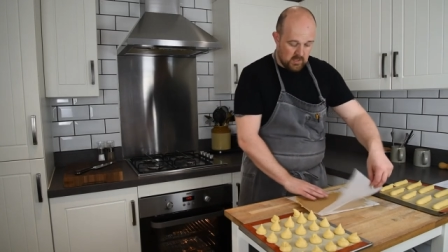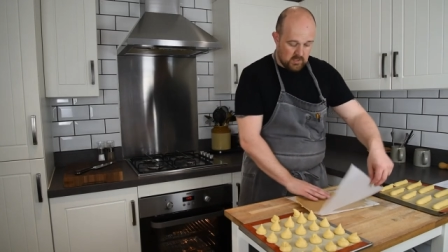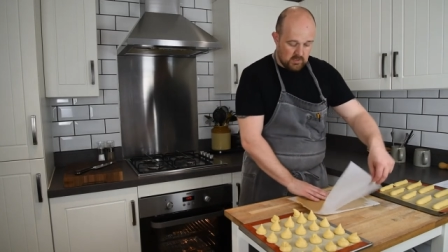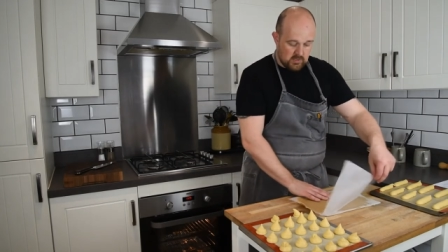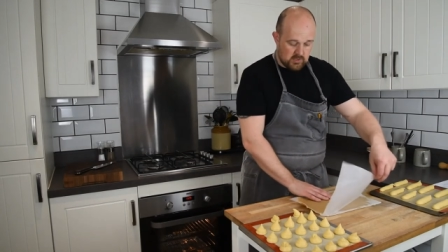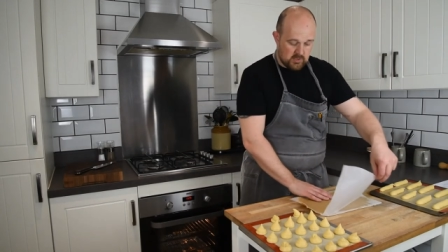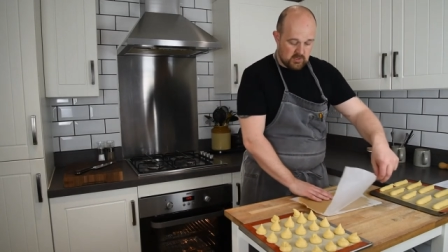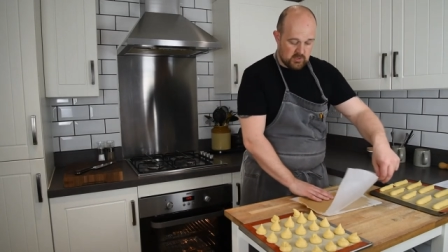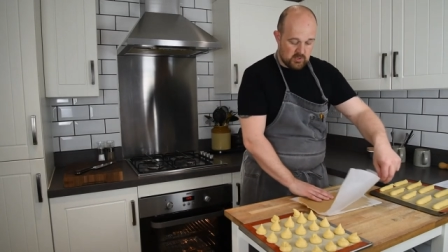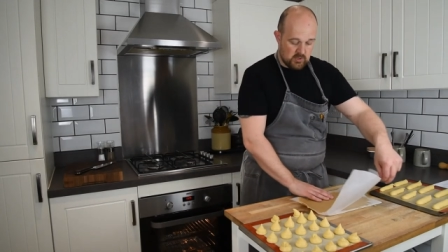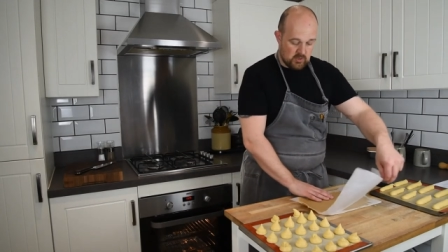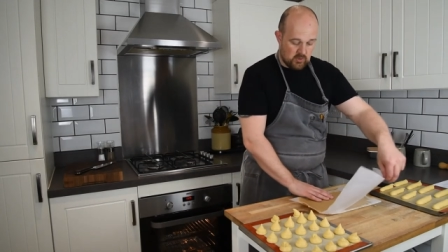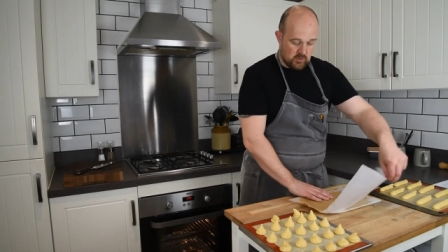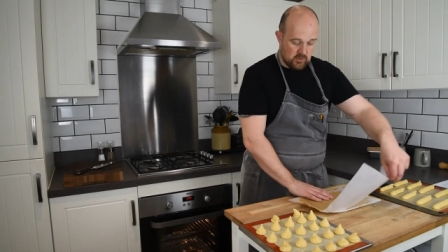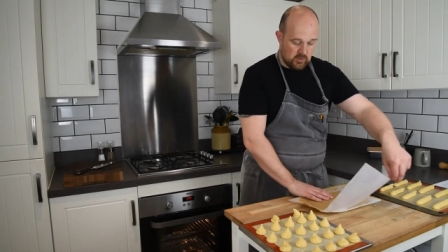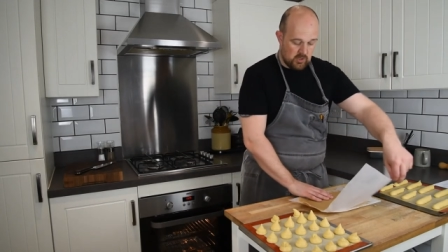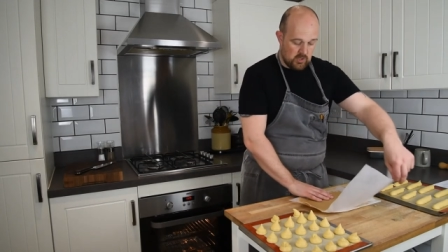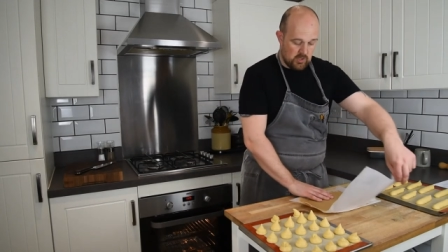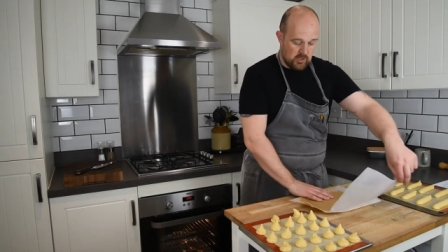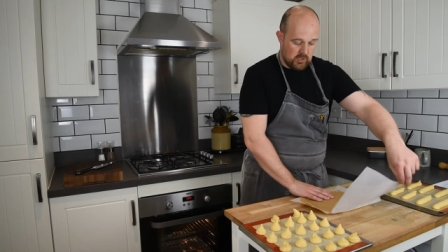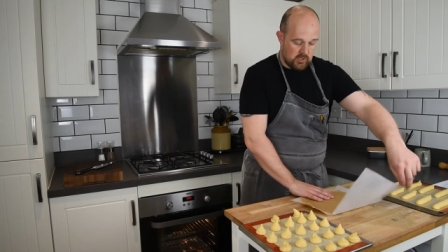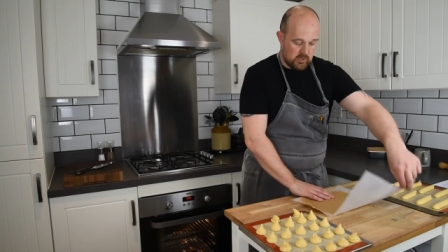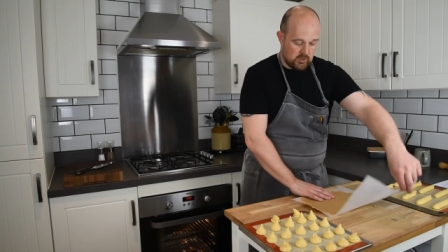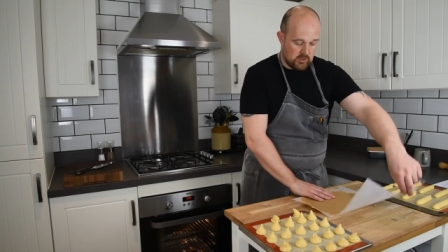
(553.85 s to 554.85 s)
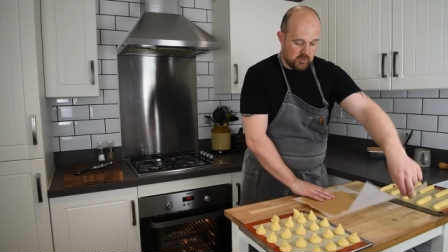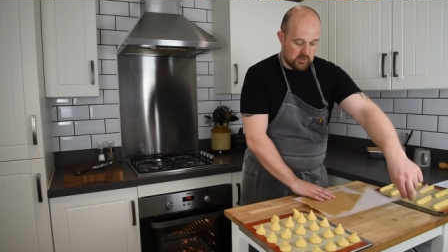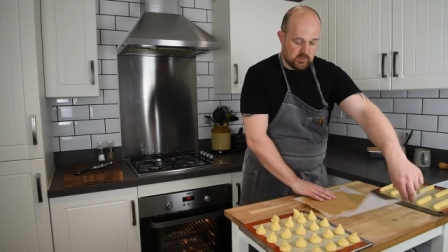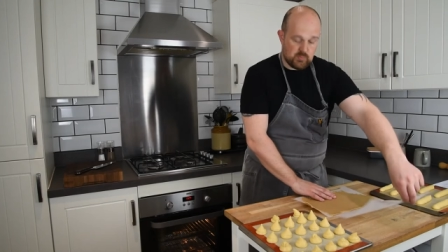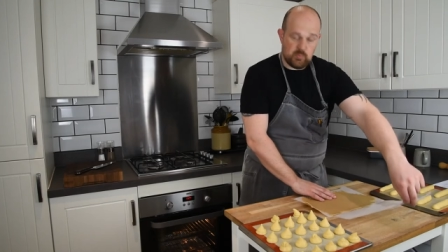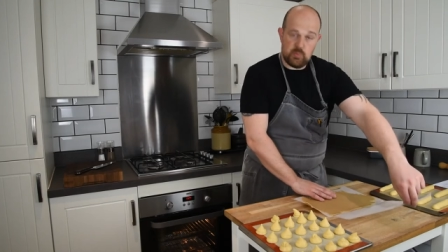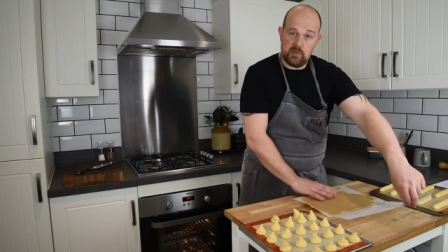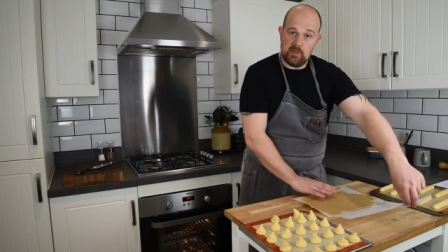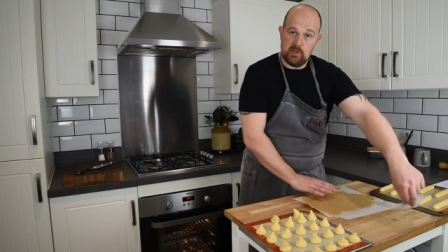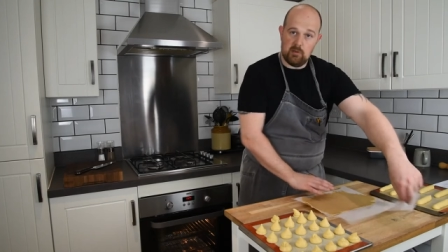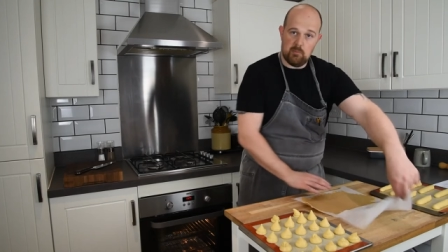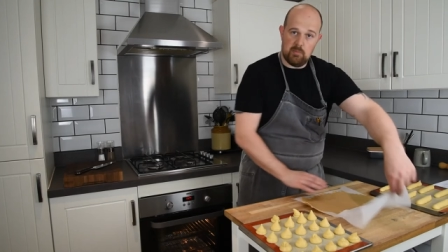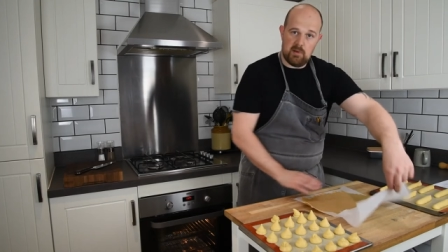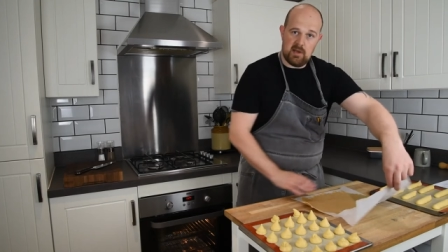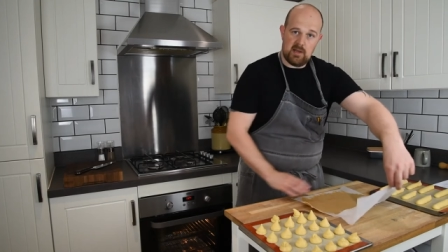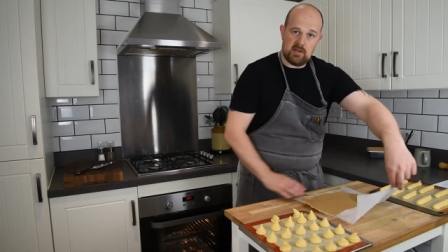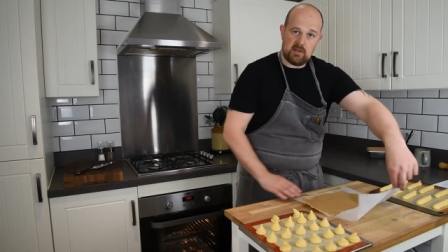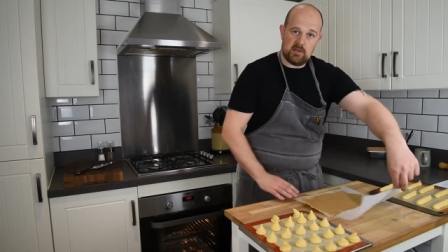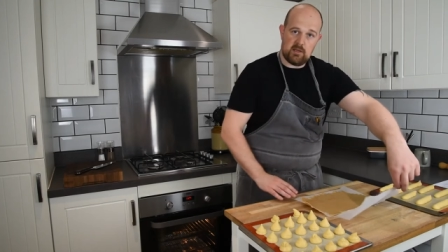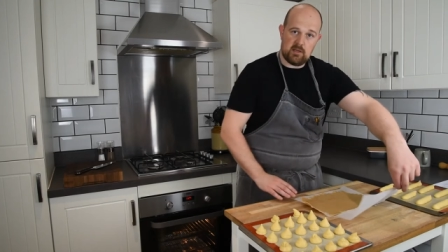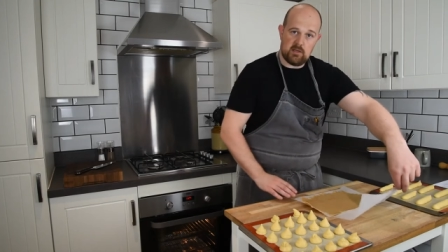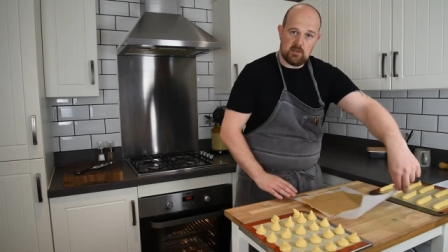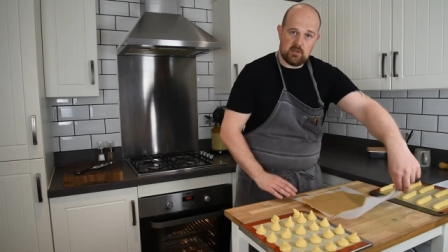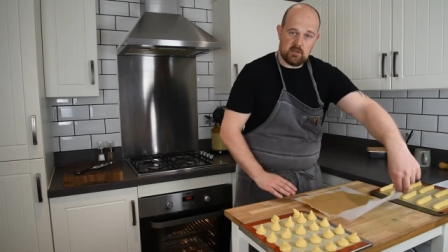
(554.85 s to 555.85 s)
So just peel back
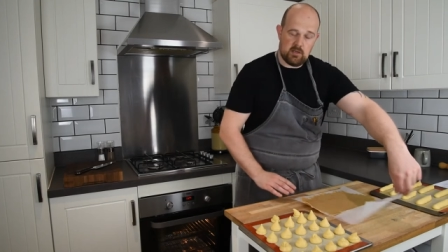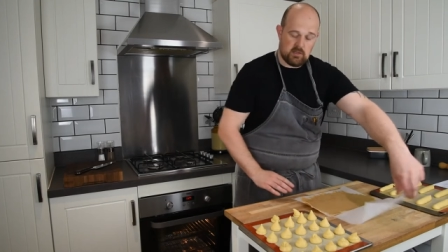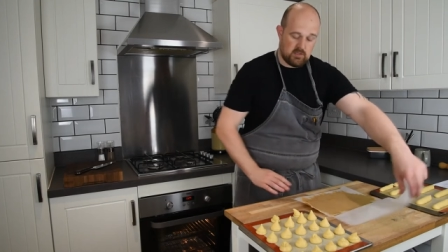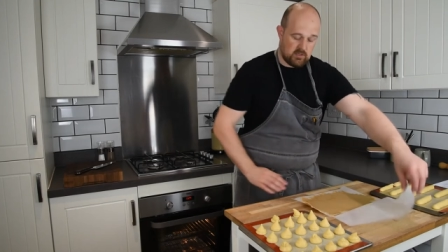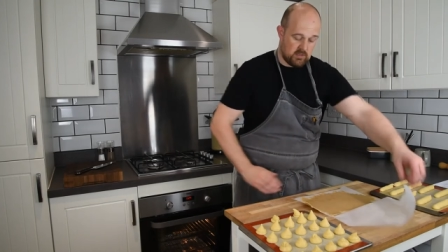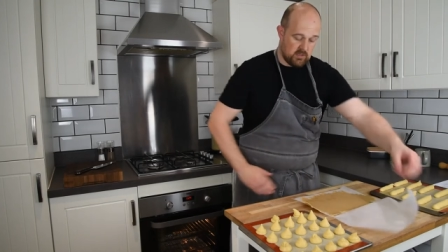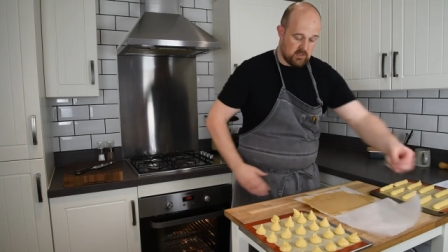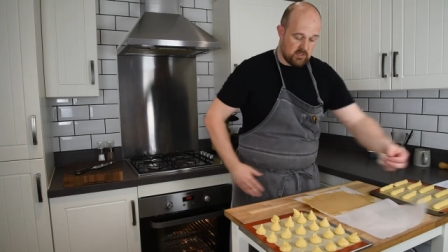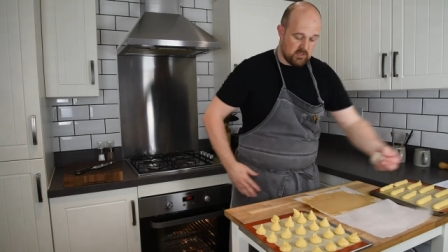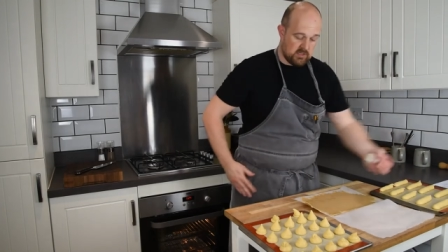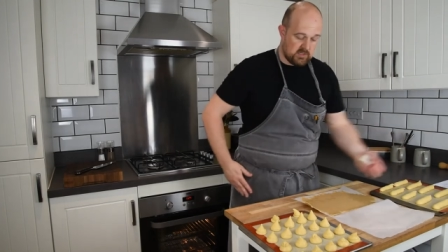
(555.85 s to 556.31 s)
the